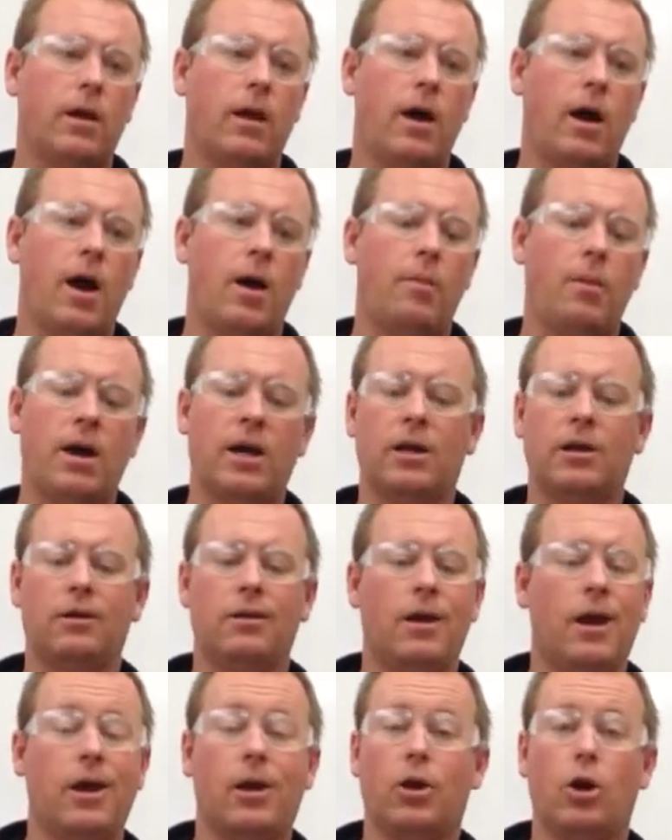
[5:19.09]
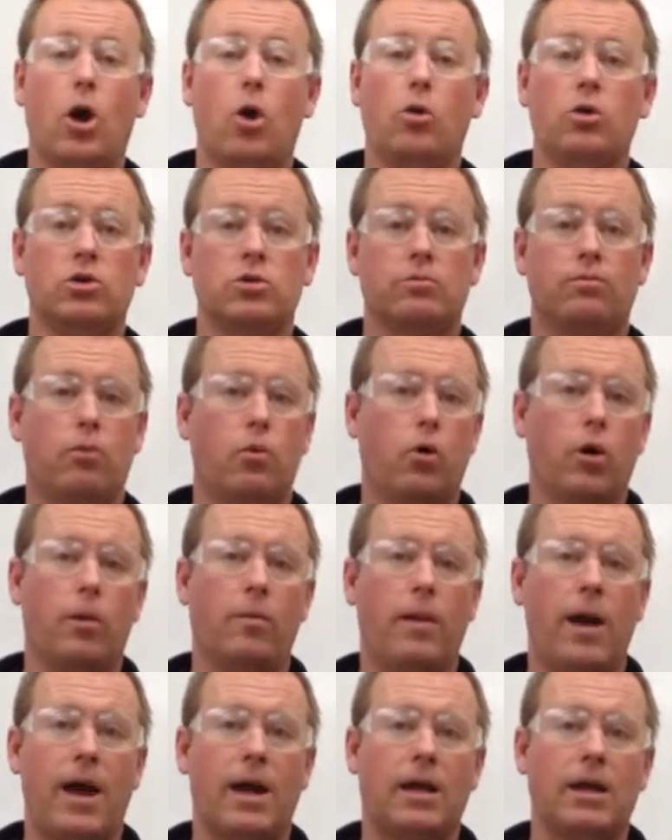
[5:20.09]
I could always pour
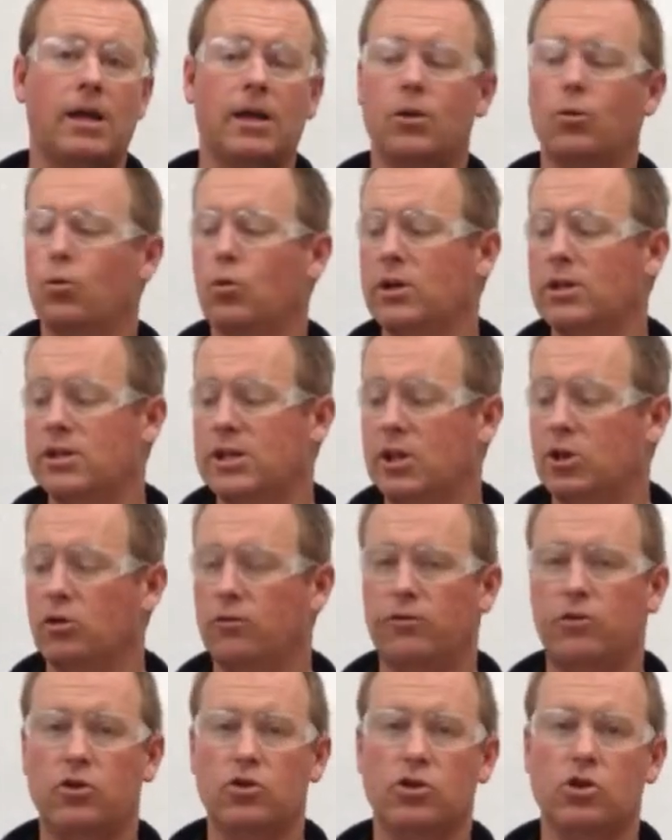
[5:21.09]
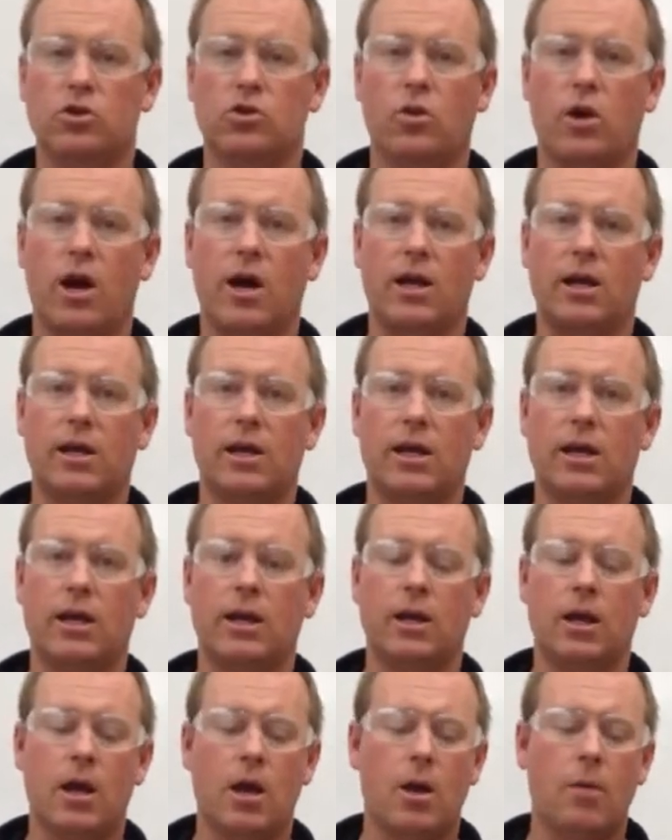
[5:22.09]
it back in, recentrifuge, and try
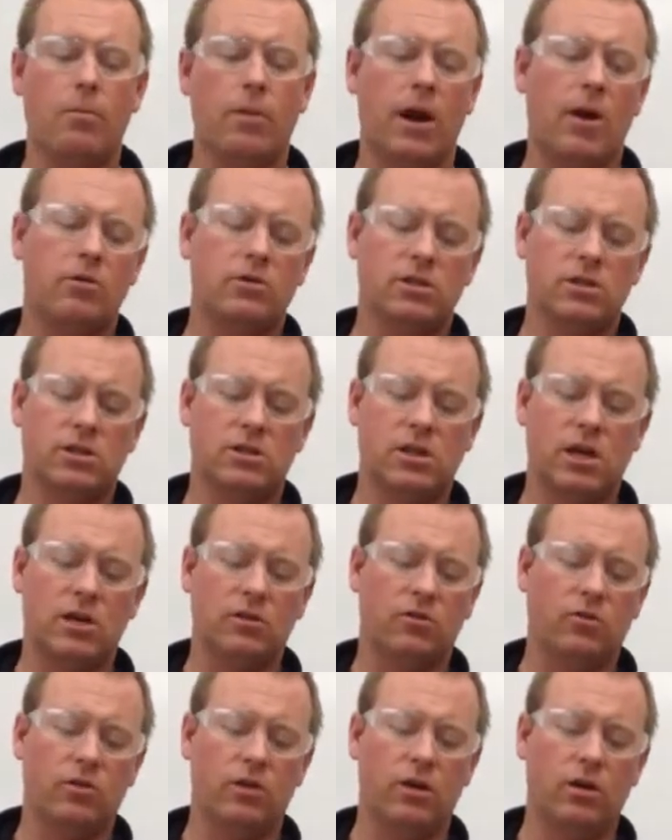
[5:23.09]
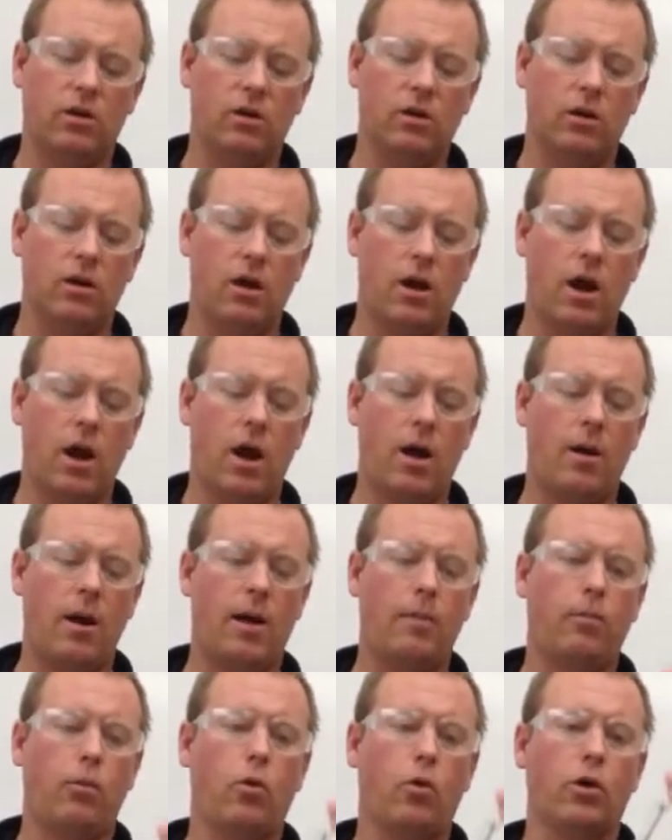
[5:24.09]
again. But I was successful here.
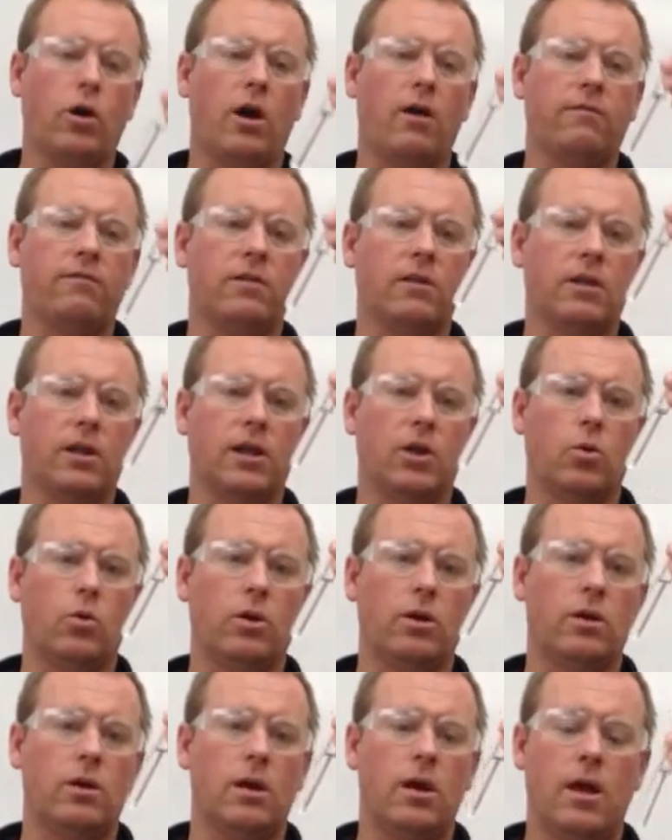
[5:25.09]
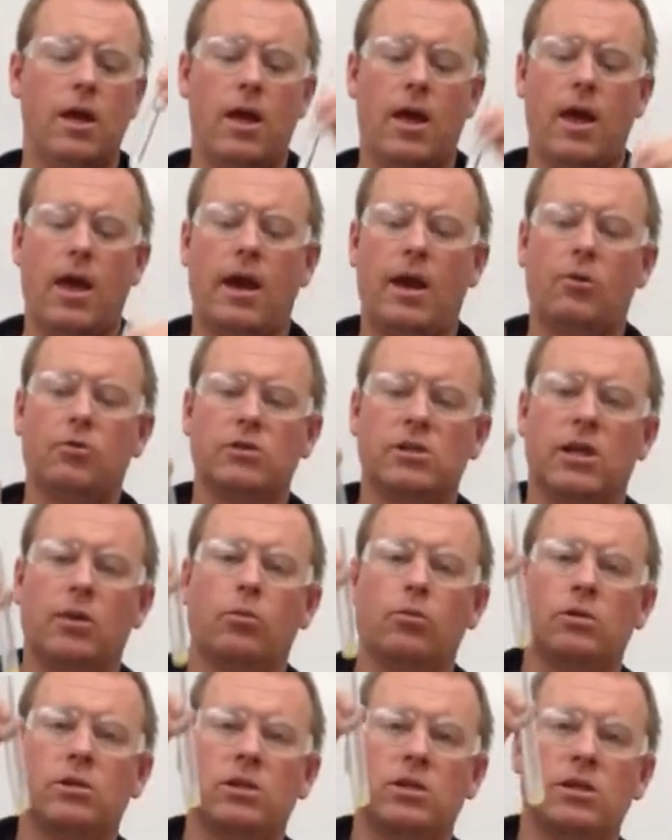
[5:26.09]
I poured off the liquid, and I was
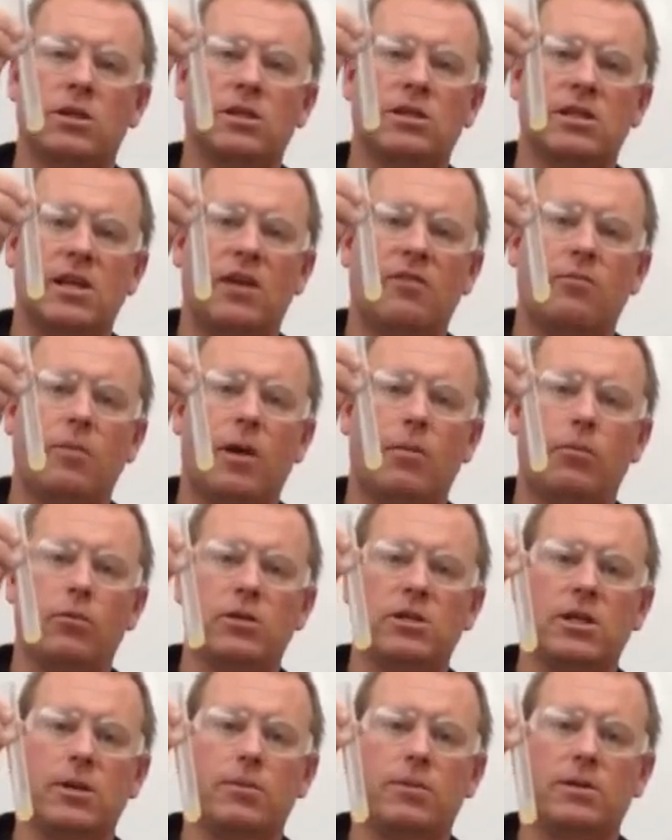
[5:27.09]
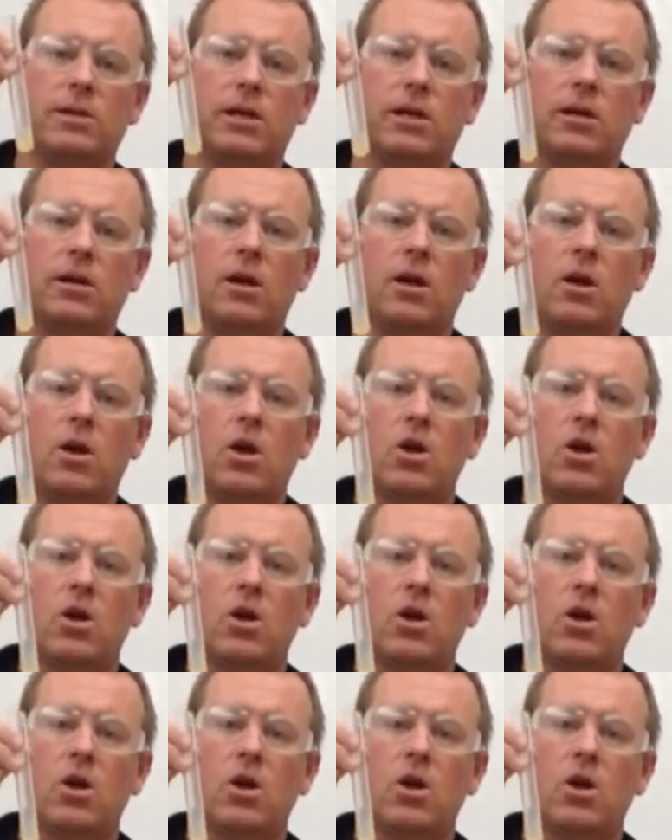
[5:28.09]
able to save my precipitate.